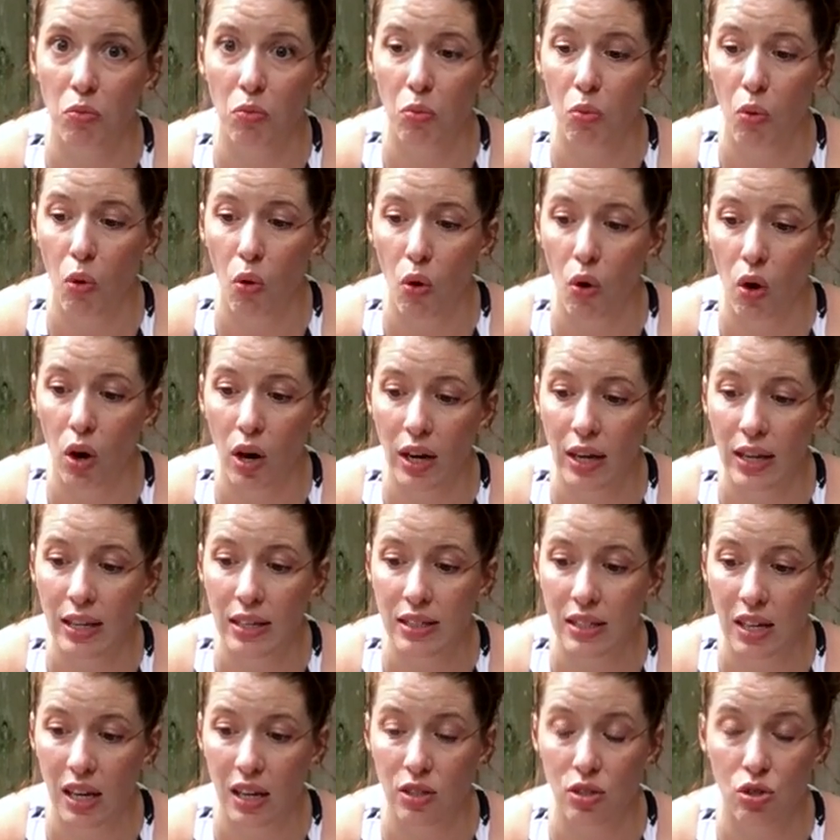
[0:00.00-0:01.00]
more
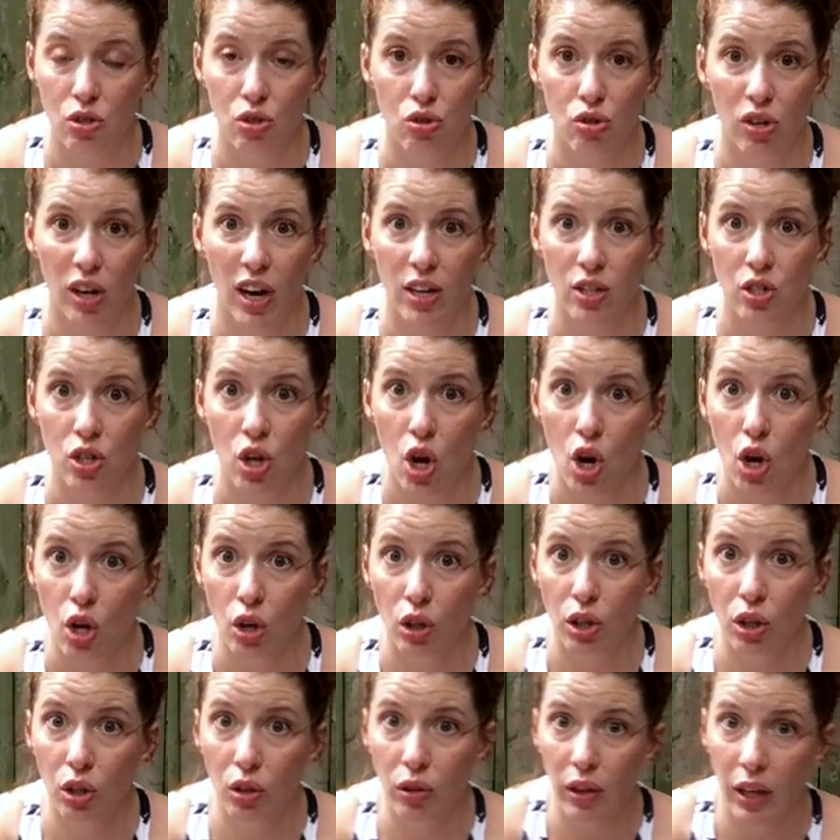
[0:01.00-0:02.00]
intense stretch
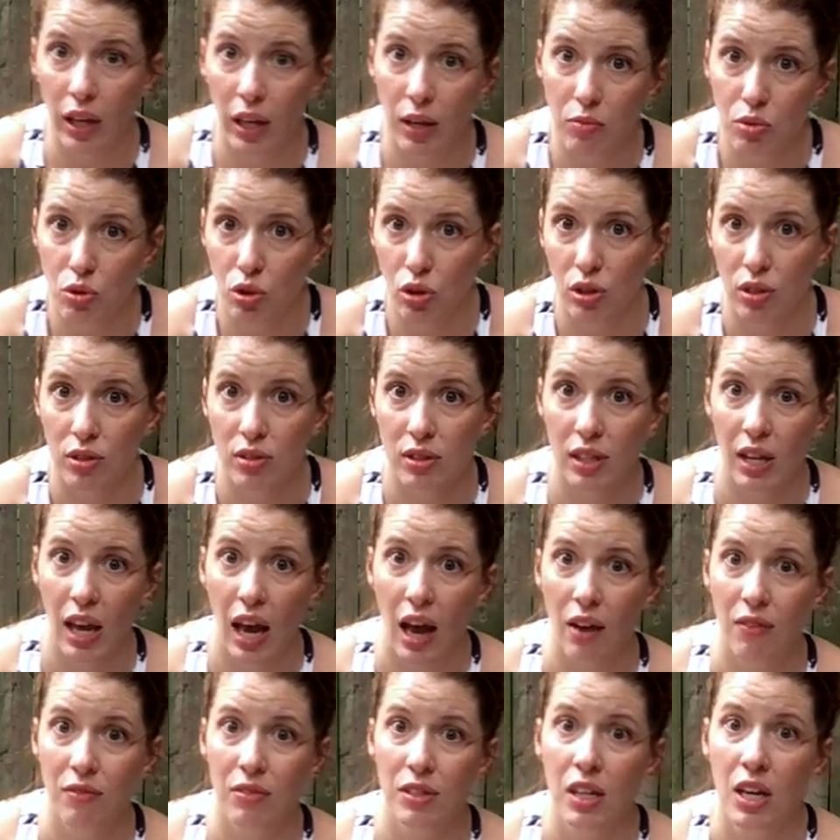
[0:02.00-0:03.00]
through the hamstrings,
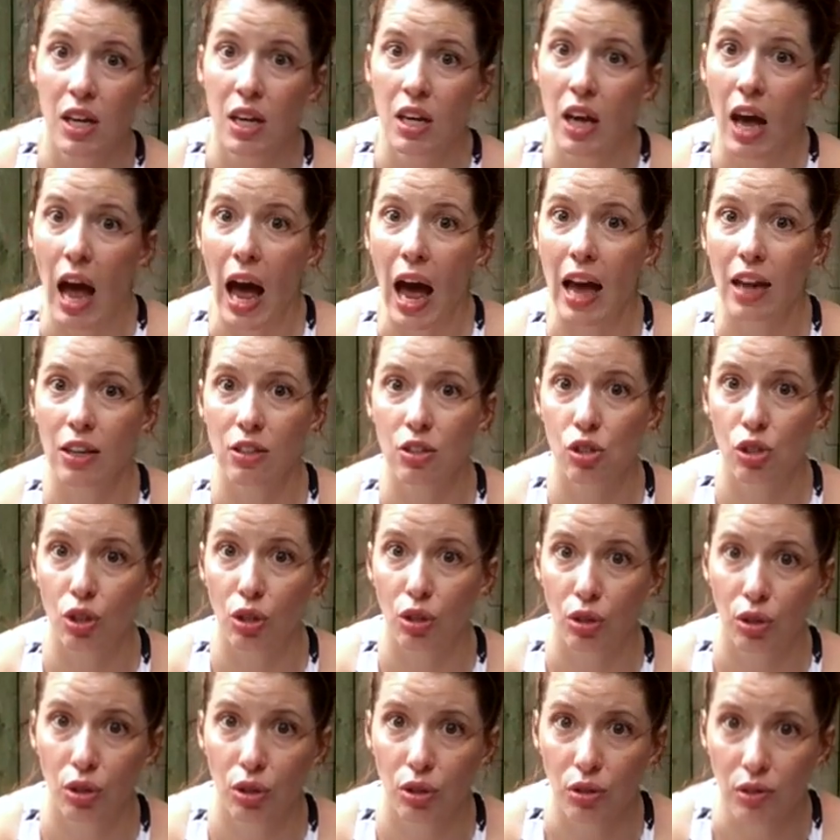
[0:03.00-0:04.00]
calves, and
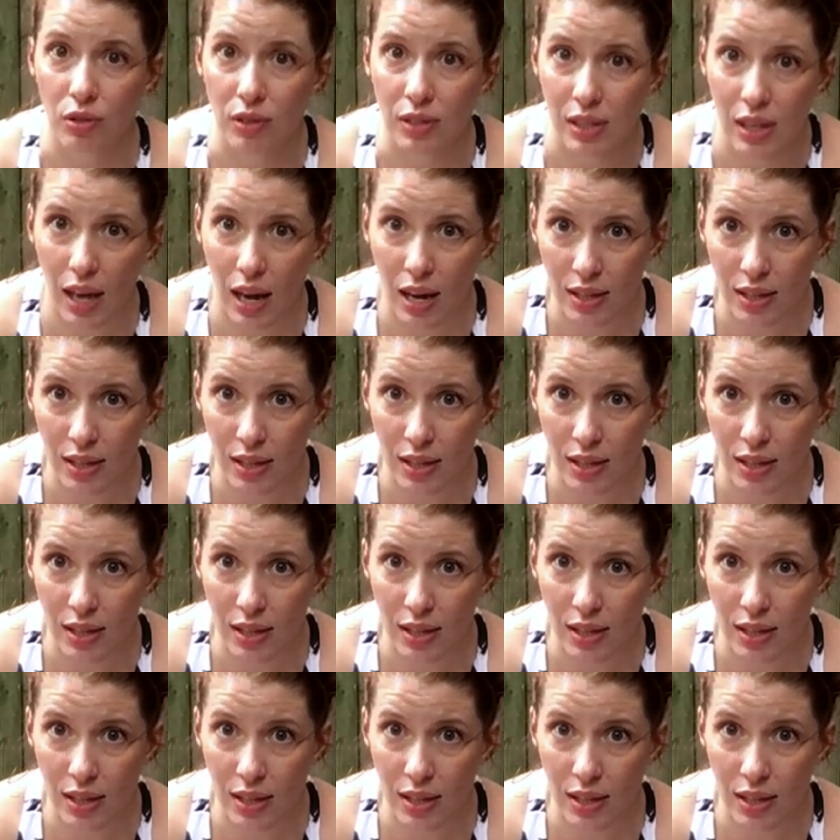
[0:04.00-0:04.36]
glutes.